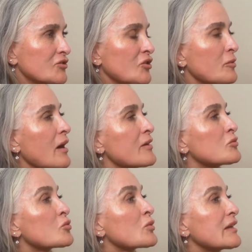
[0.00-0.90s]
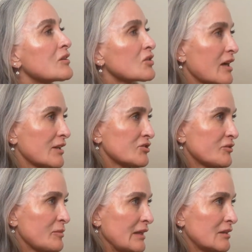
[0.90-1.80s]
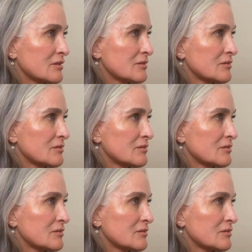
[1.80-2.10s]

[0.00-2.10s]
So buy real cuts of meat.